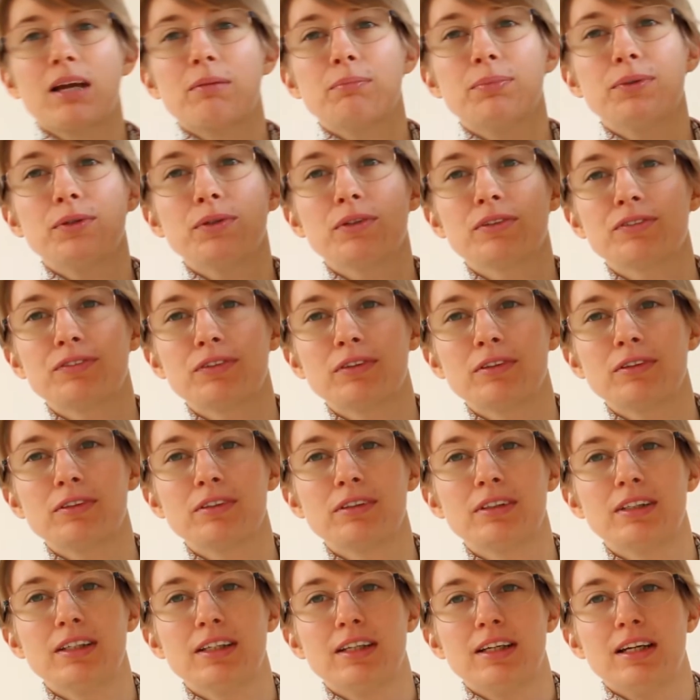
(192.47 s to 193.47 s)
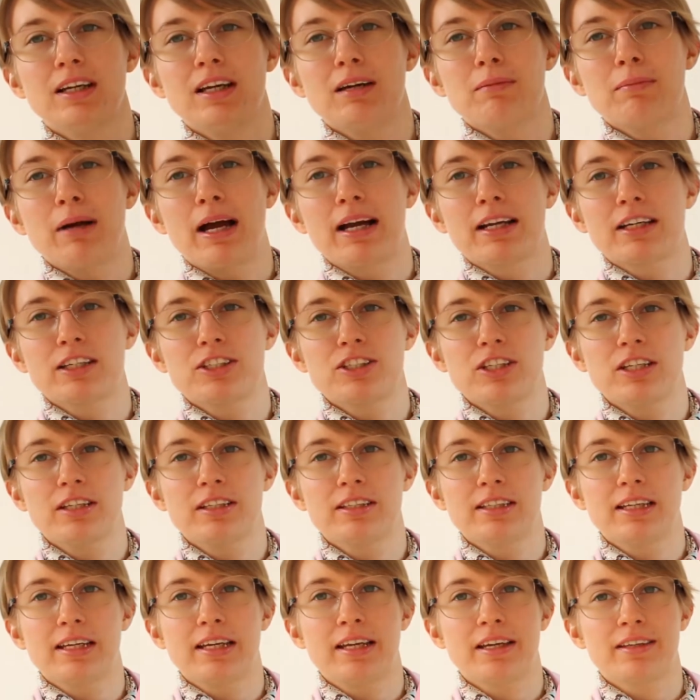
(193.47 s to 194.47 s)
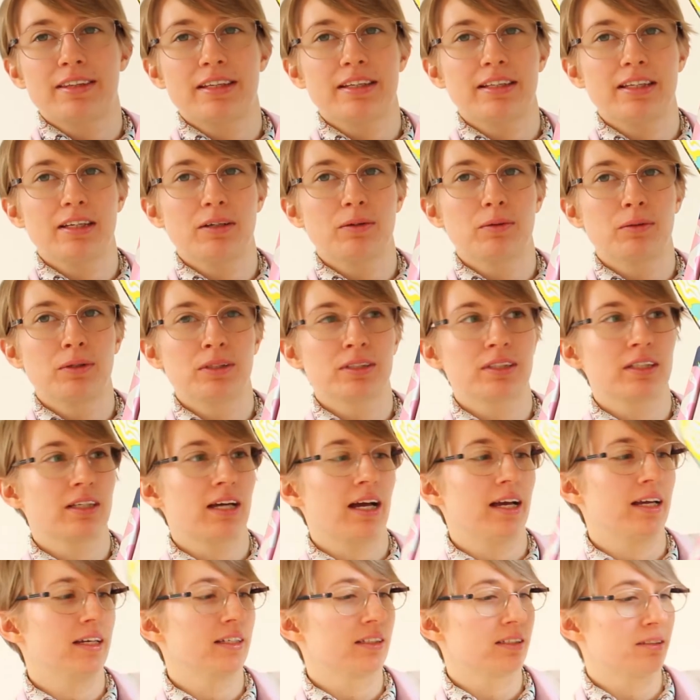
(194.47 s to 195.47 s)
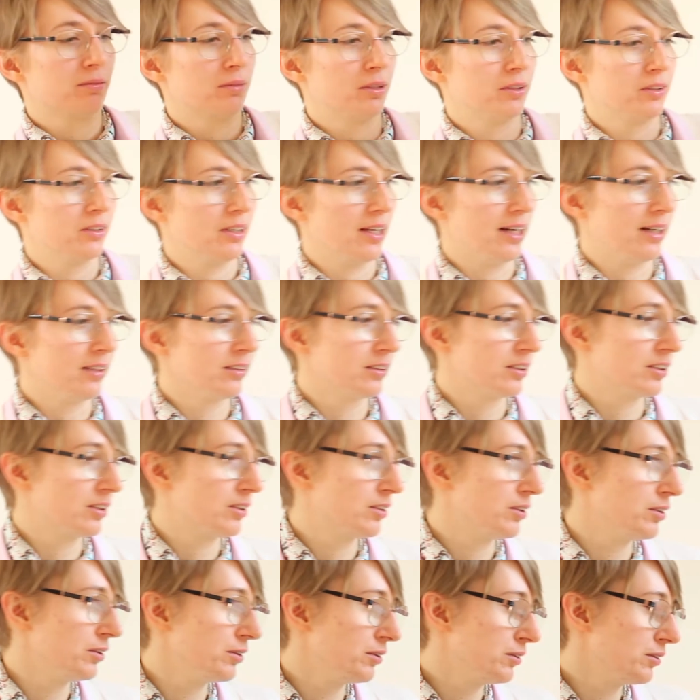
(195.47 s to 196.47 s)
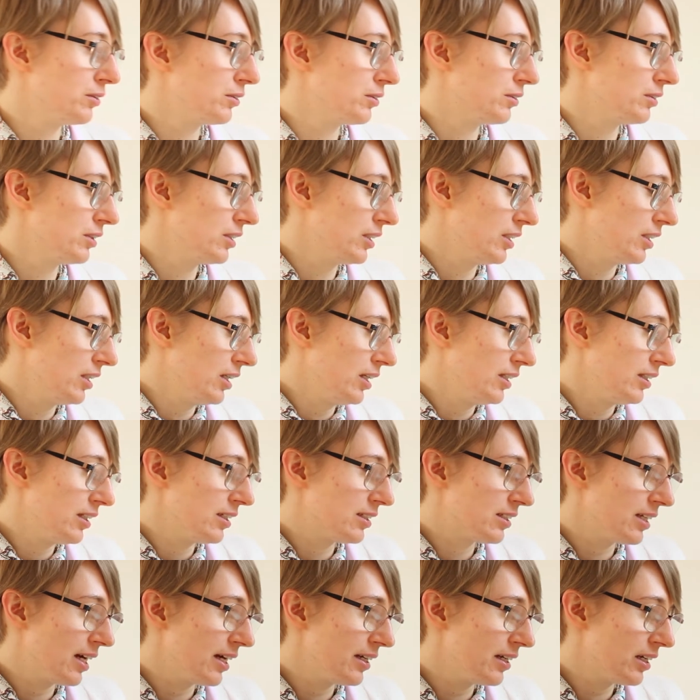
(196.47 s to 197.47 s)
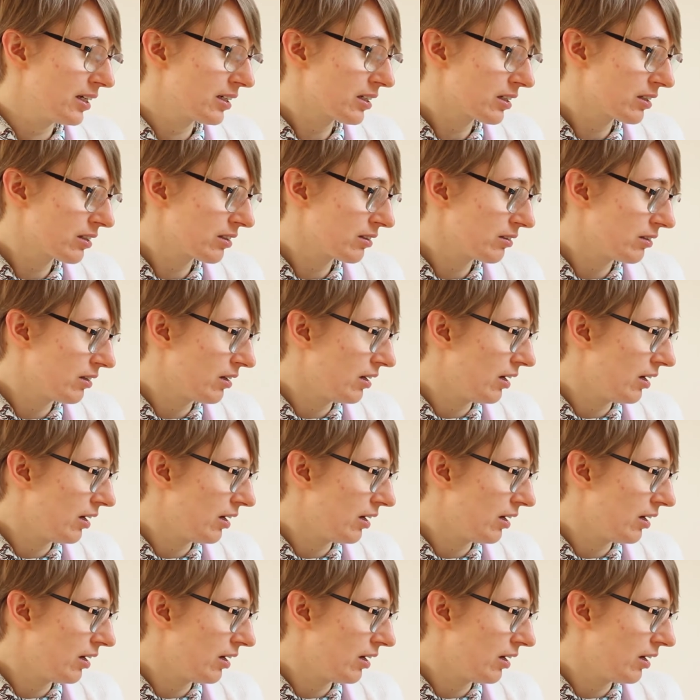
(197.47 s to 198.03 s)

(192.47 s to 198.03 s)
Beautiful packaging. I think they always hire someone else to design it,